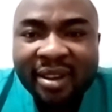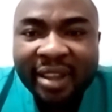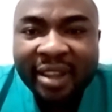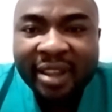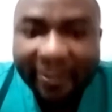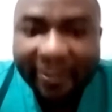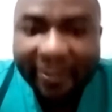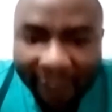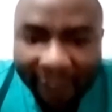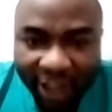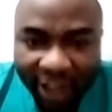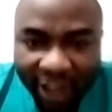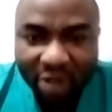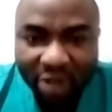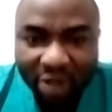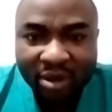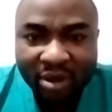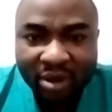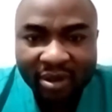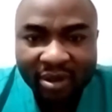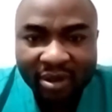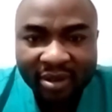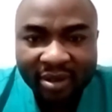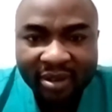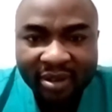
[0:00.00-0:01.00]

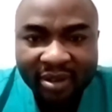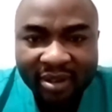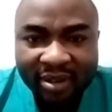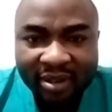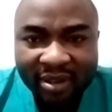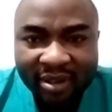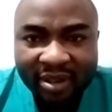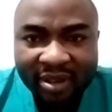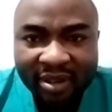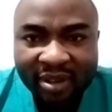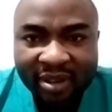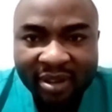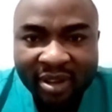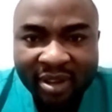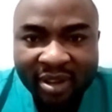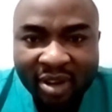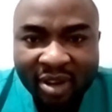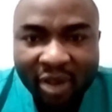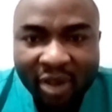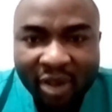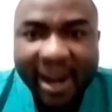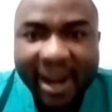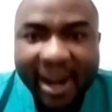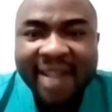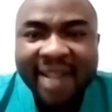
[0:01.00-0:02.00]
infection.
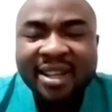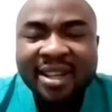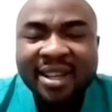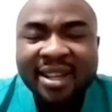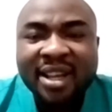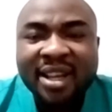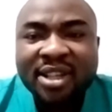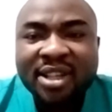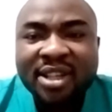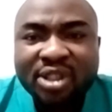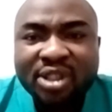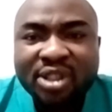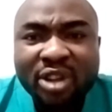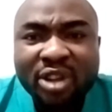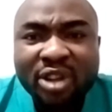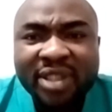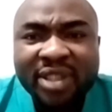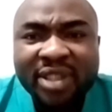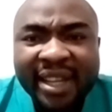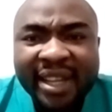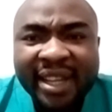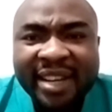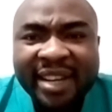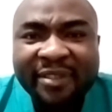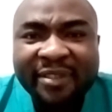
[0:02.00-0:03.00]
All right.
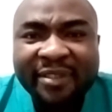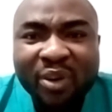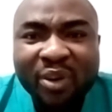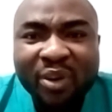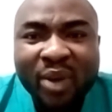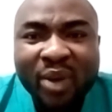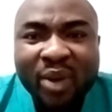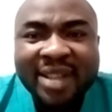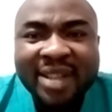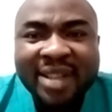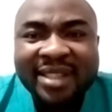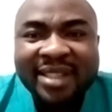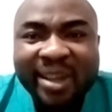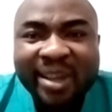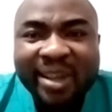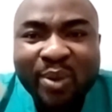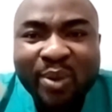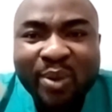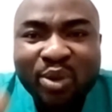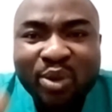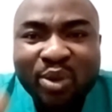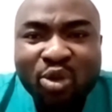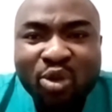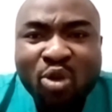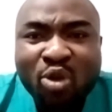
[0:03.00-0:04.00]
Such individuals, they
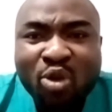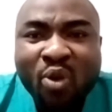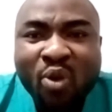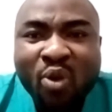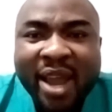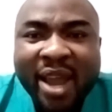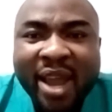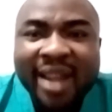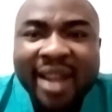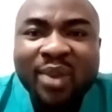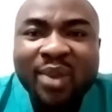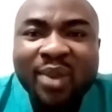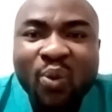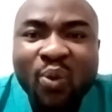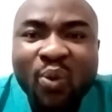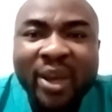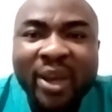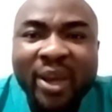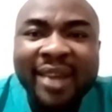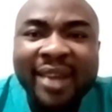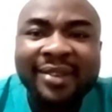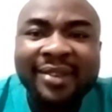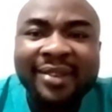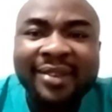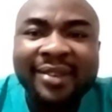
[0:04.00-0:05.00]
will do well
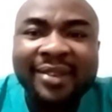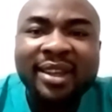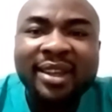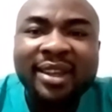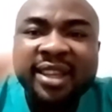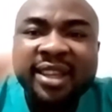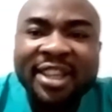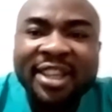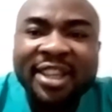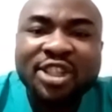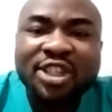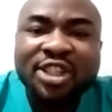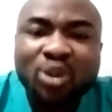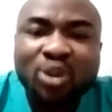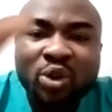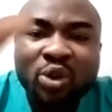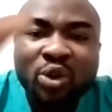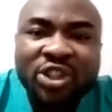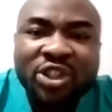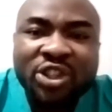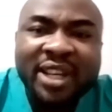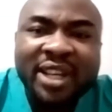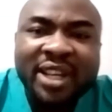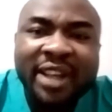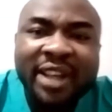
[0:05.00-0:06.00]
with
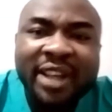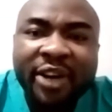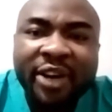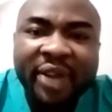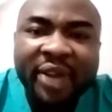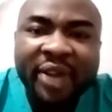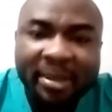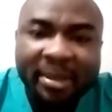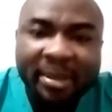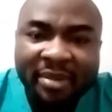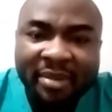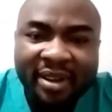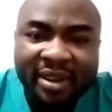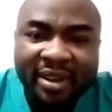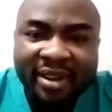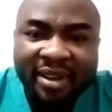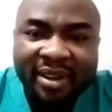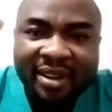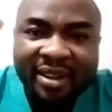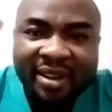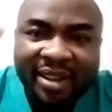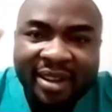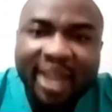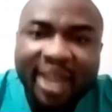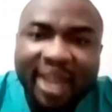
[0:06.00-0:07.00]
estrogen cream
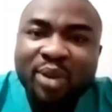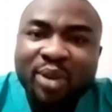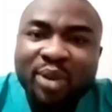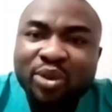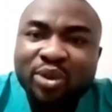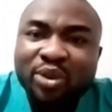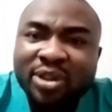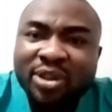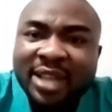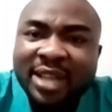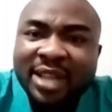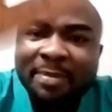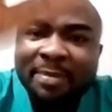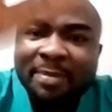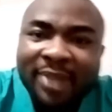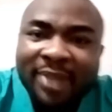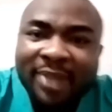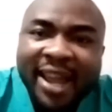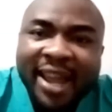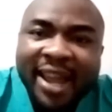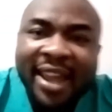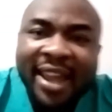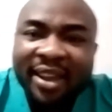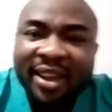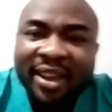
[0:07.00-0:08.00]
that you will just
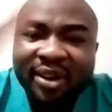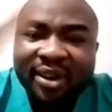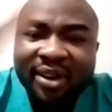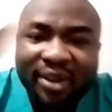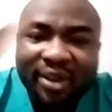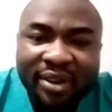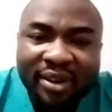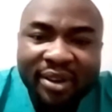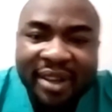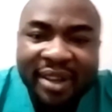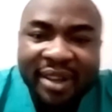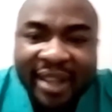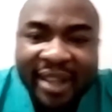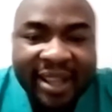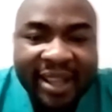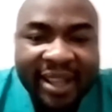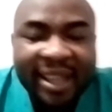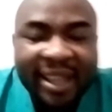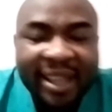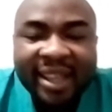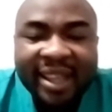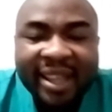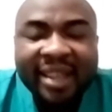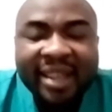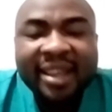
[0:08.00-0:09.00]
apply on
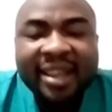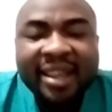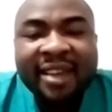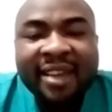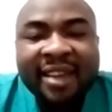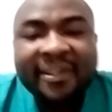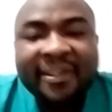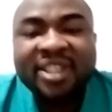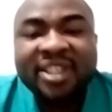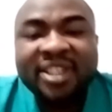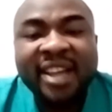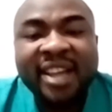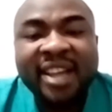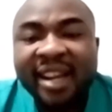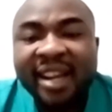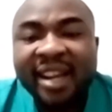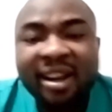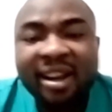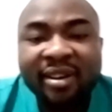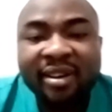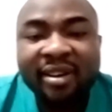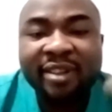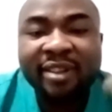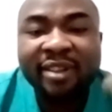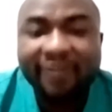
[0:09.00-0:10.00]
the
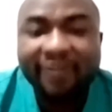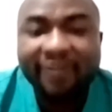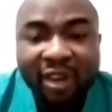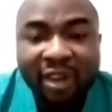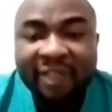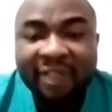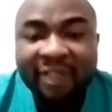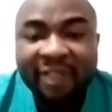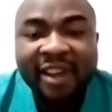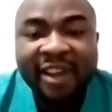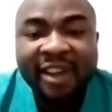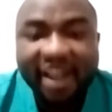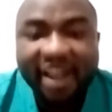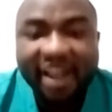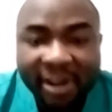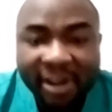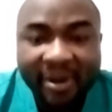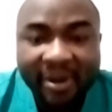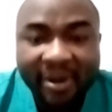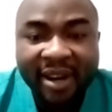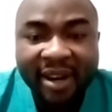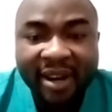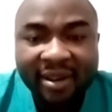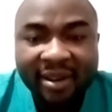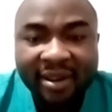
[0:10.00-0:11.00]
vagina or the vulva
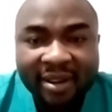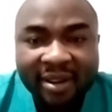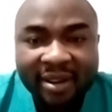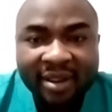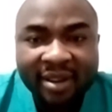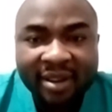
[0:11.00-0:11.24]
area.